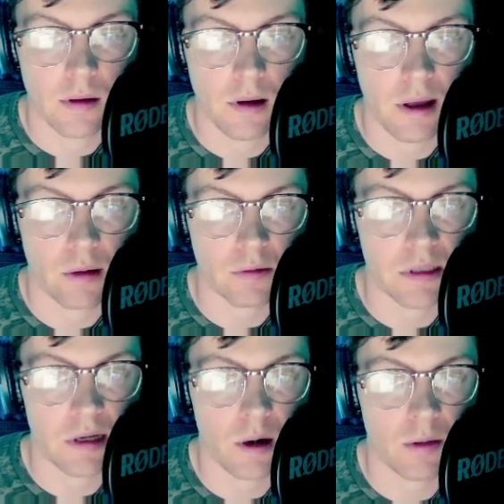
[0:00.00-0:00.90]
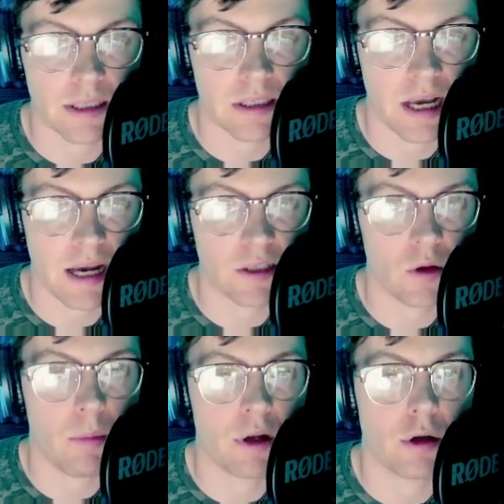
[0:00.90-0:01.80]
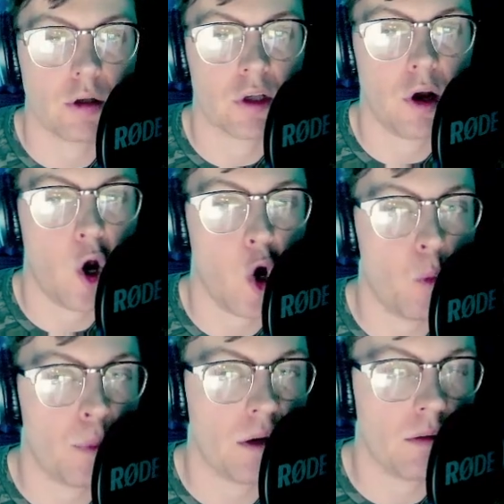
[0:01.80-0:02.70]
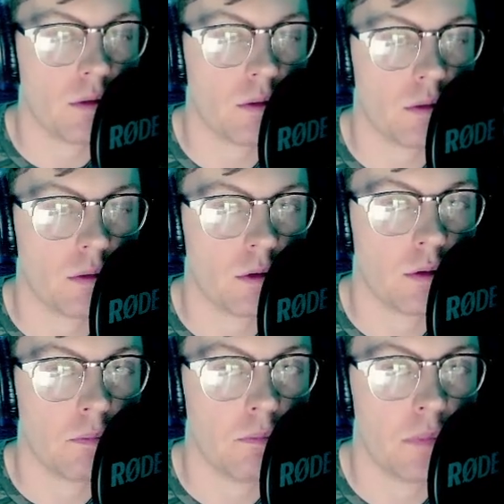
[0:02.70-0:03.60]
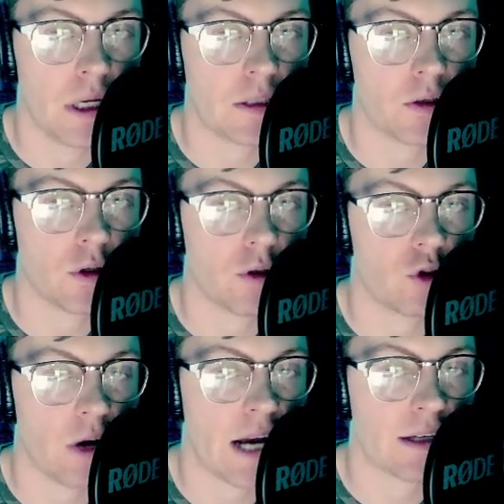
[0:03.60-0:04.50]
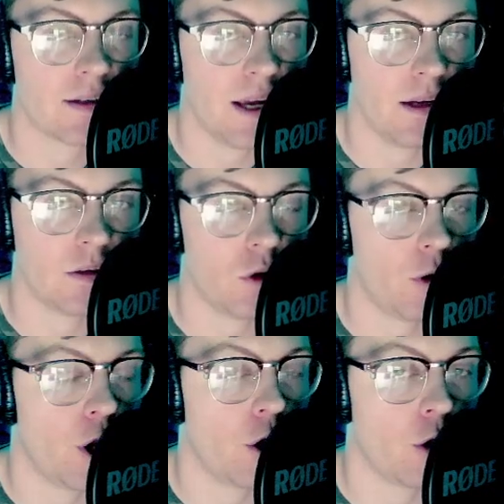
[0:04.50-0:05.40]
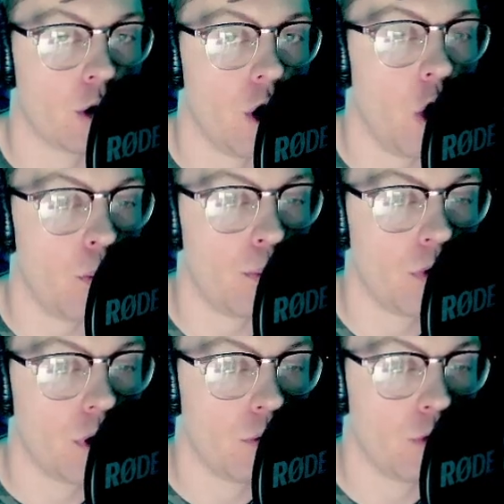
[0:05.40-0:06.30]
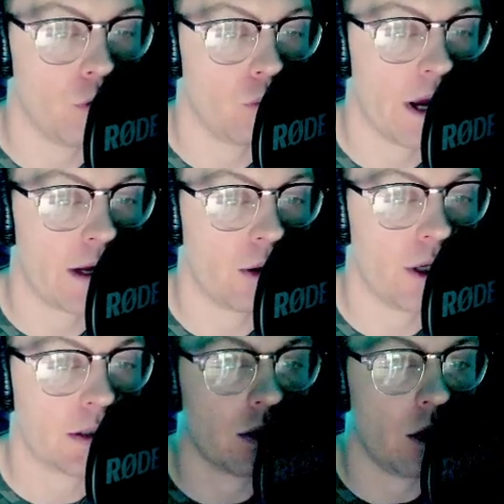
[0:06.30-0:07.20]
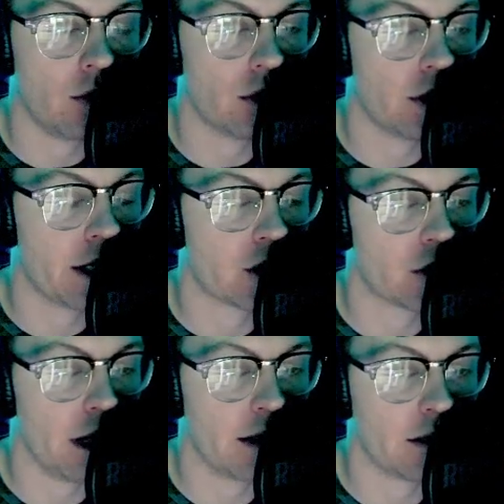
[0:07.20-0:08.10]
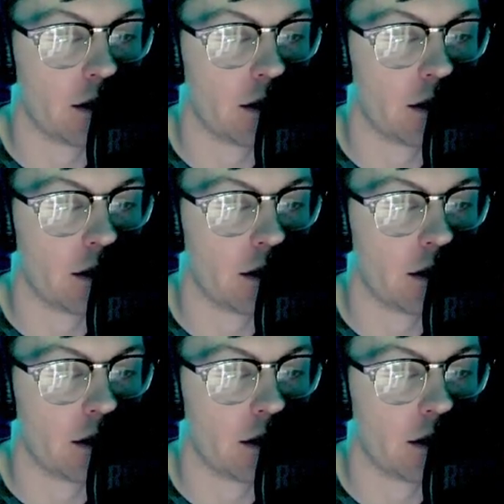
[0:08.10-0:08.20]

I don't see it on the side, so I'm going to go to Open Mixer Track State. So you're going to go to you right clicked on the next track,